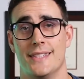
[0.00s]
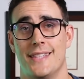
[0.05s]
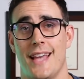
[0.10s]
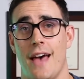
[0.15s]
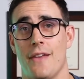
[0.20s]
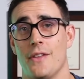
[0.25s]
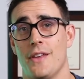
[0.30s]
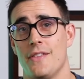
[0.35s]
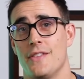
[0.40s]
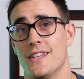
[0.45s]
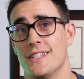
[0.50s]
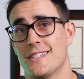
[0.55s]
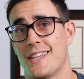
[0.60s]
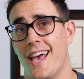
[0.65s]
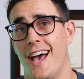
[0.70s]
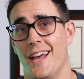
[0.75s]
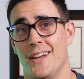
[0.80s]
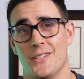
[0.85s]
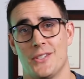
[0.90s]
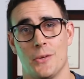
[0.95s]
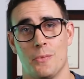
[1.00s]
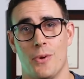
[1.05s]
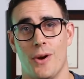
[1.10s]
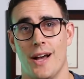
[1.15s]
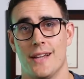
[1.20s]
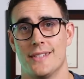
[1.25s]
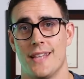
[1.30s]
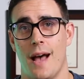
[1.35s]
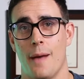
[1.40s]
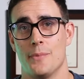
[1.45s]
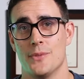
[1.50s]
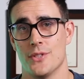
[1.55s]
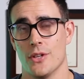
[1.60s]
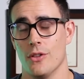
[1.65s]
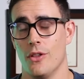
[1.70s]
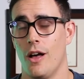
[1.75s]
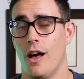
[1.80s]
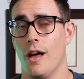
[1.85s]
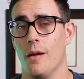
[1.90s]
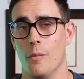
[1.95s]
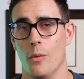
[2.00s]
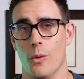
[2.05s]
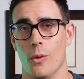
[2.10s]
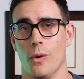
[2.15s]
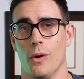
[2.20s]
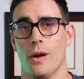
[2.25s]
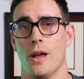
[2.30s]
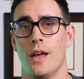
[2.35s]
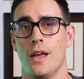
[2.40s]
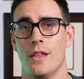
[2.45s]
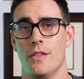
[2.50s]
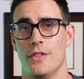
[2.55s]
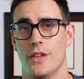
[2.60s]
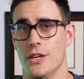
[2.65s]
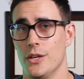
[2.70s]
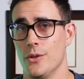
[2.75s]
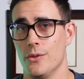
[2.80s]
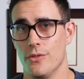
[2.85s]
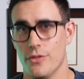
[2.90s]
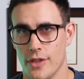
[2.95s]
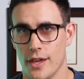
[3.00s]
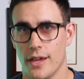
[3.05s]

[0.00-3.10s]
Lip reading: And sadly, this kind of surprise happens a lot more than you'd